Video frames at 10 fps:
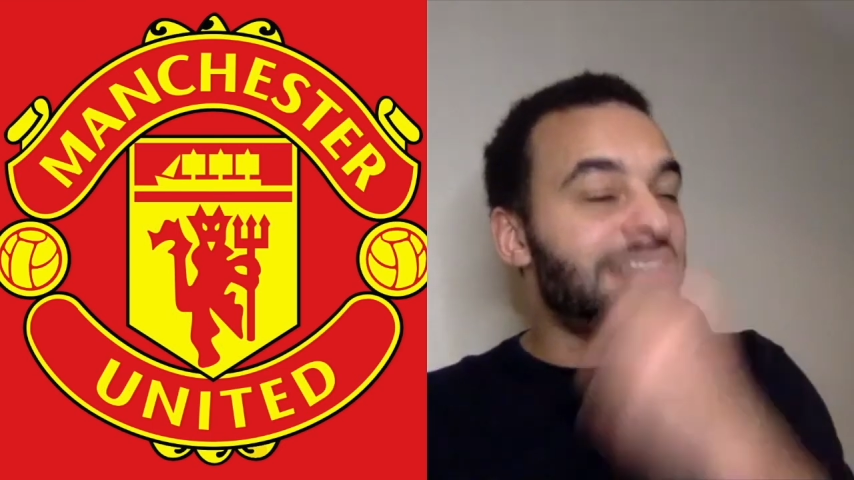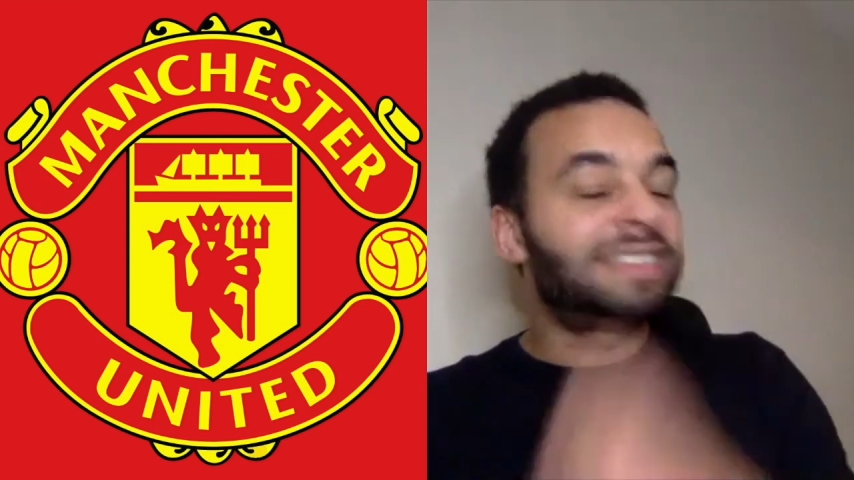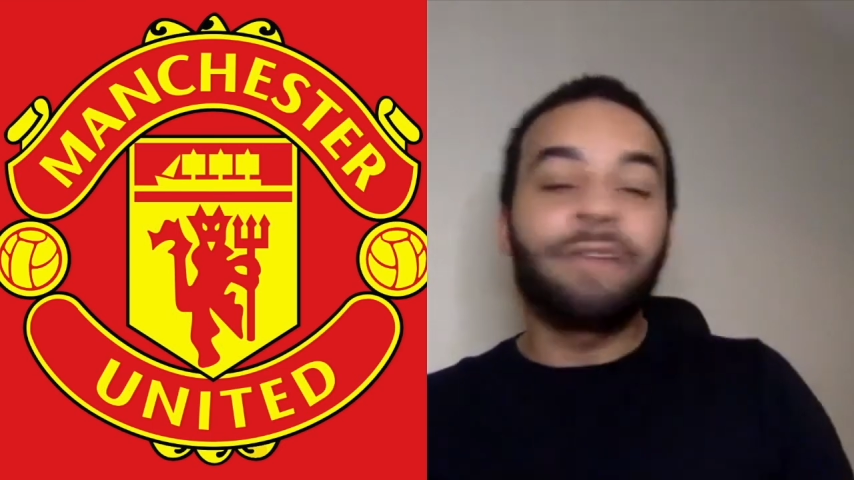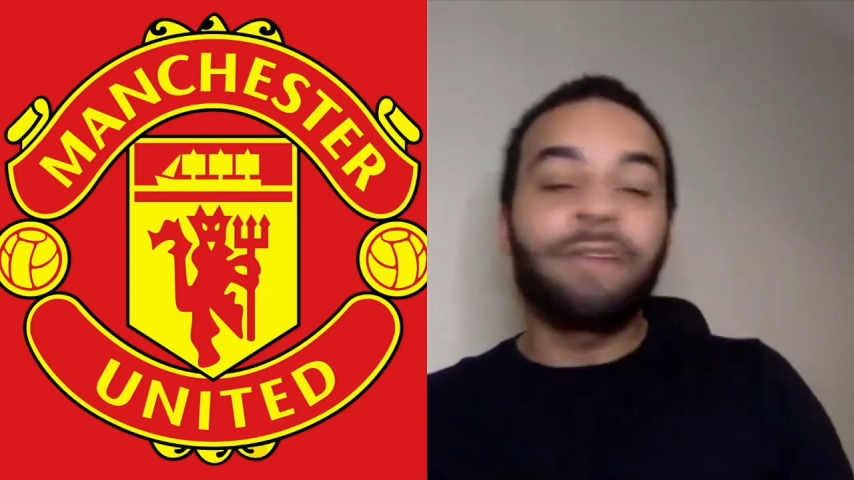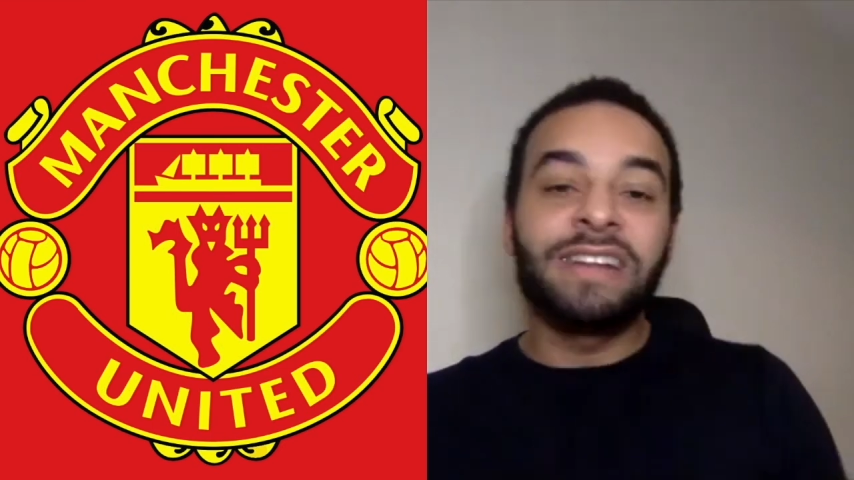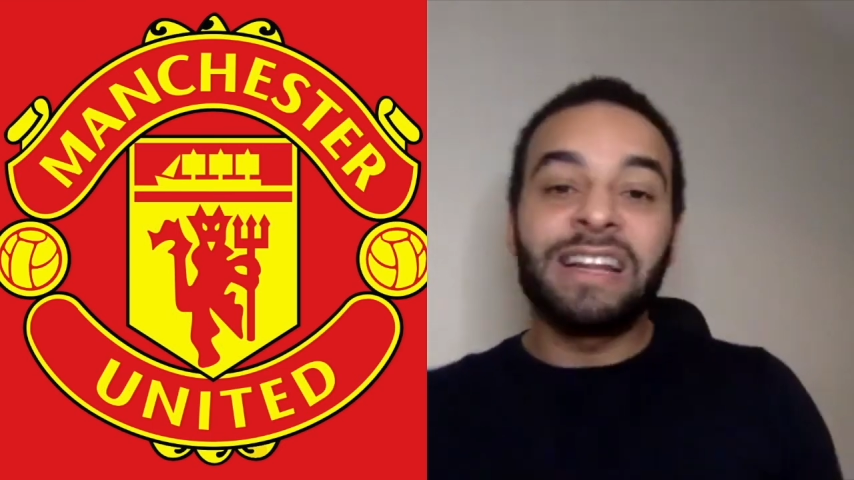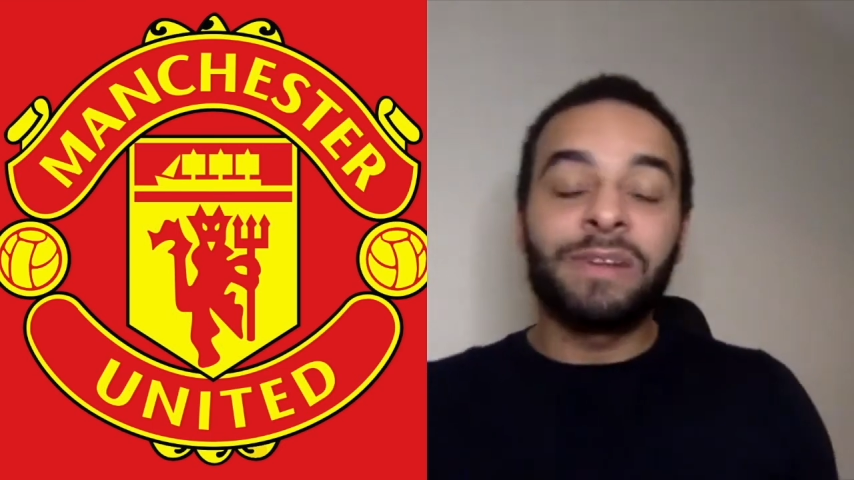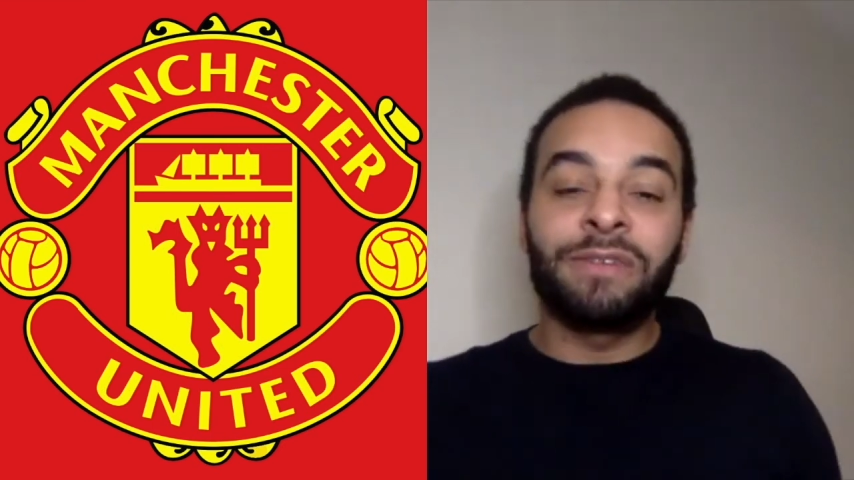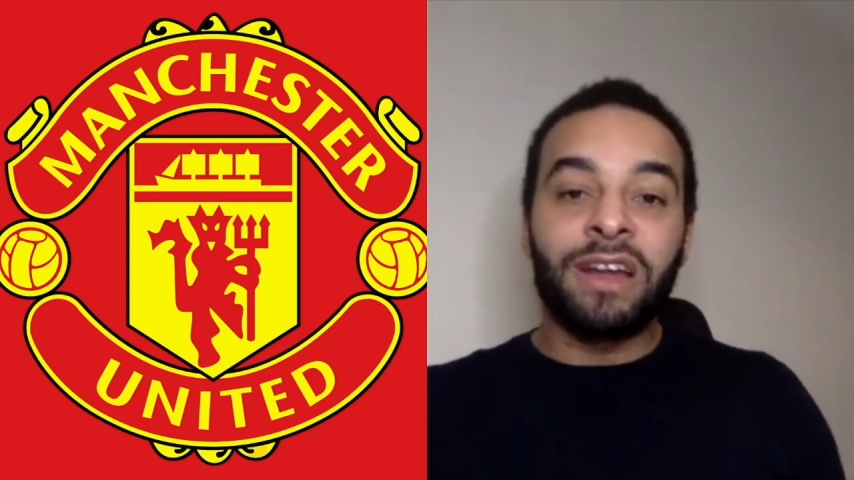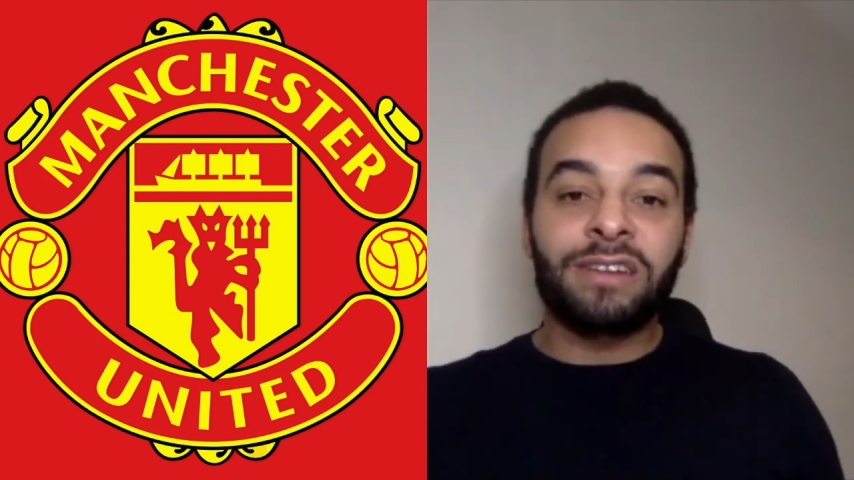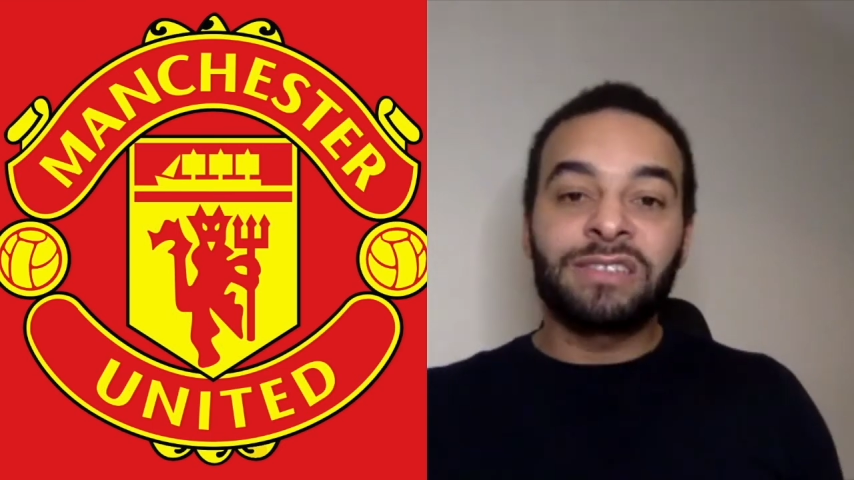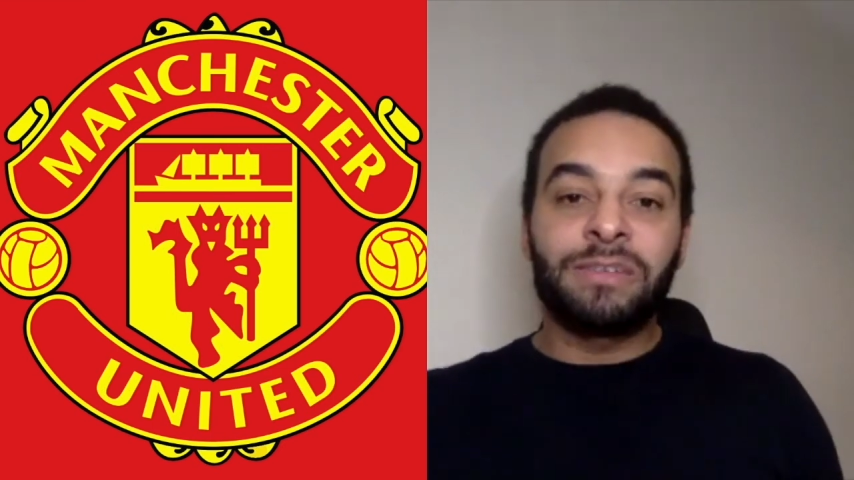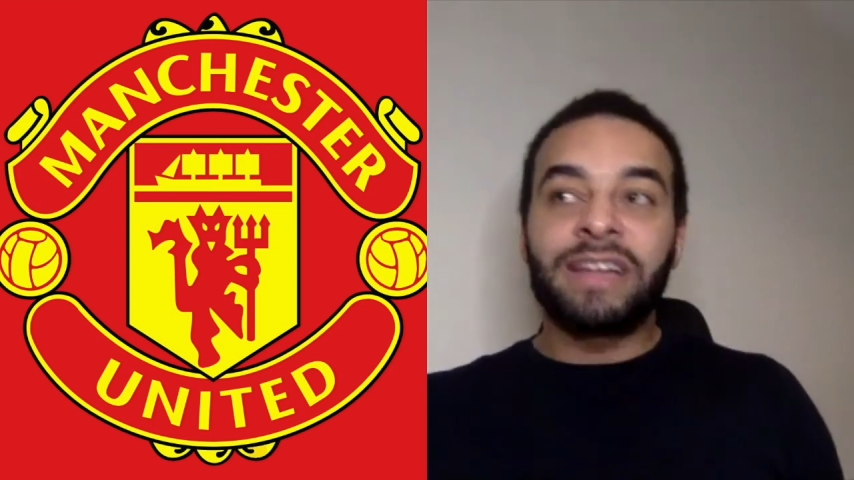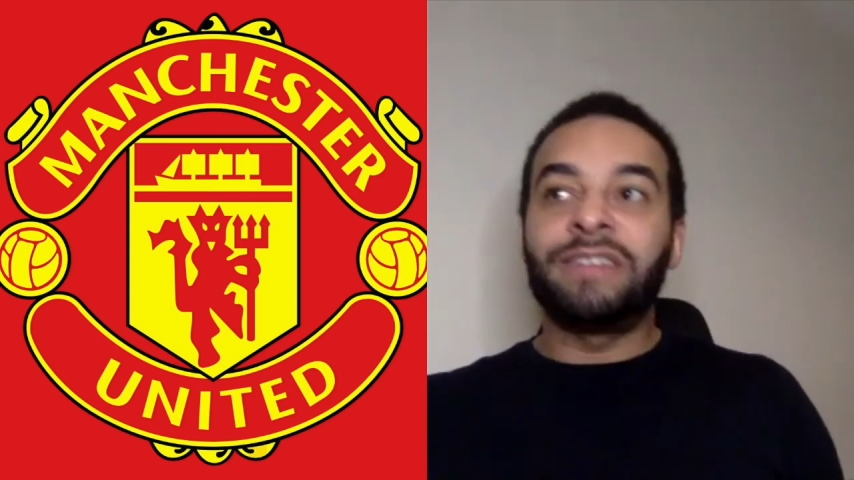definitely an element of luck to it.